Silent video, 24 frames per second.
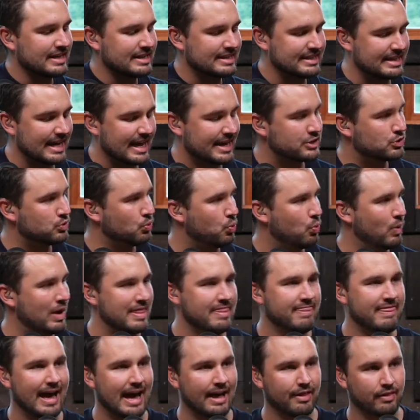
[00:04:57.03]
assess mm.
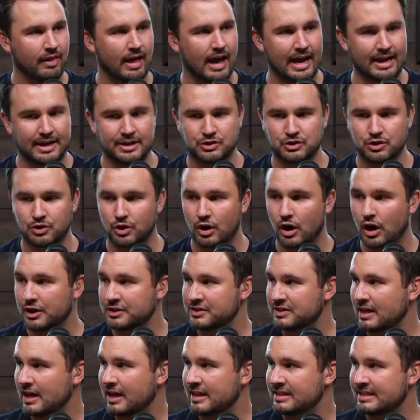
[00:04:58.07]
when that line is
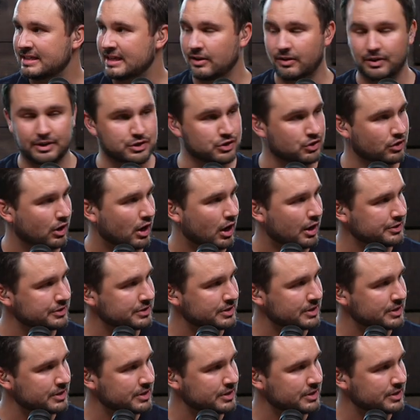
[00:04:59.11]
crossed until it's crossed.